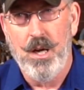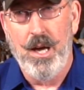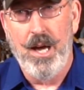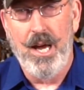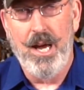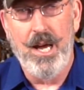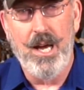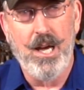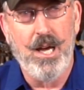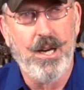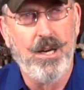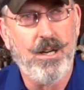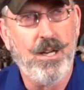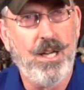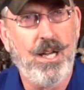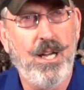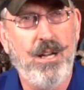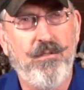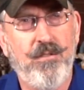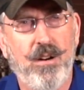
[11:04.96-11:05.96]
And
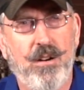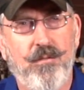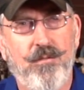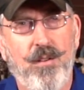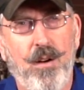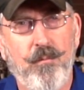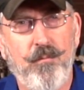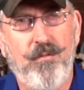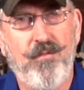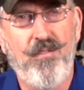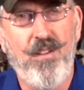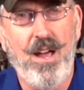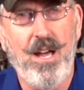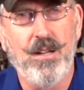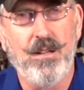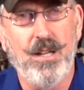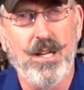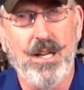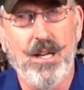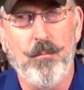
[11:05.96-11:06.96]
even if I'm
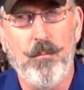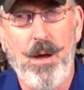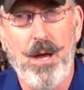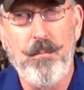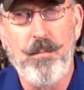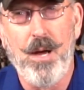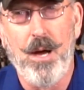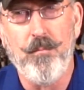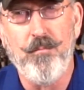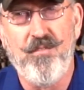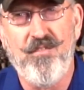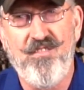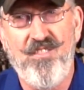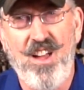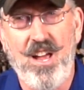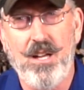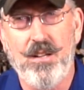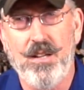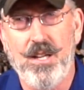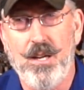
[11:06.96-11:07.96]
failing, maybe I'm
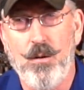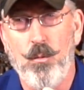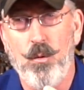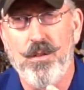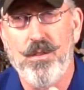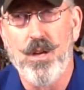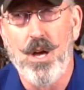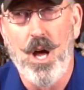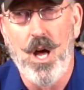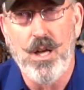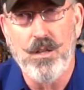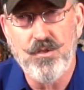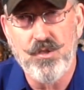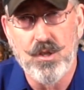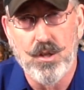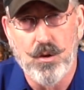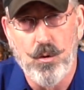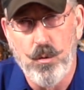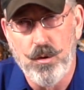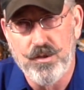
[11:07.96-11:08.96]
failing with
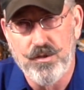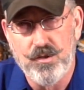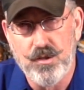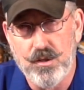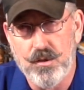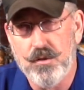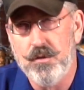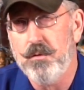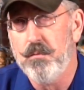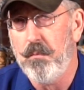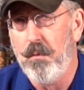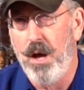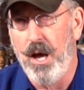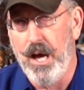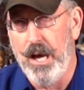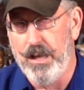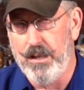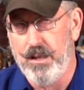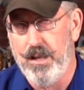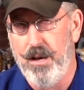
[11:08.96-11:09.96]
consequences.
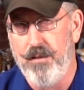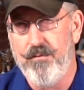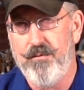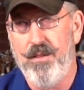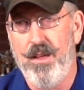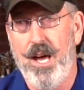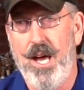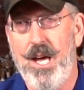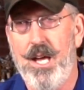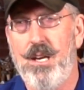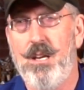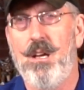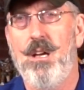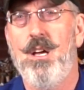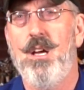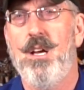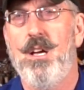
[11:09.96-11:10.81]
I love that.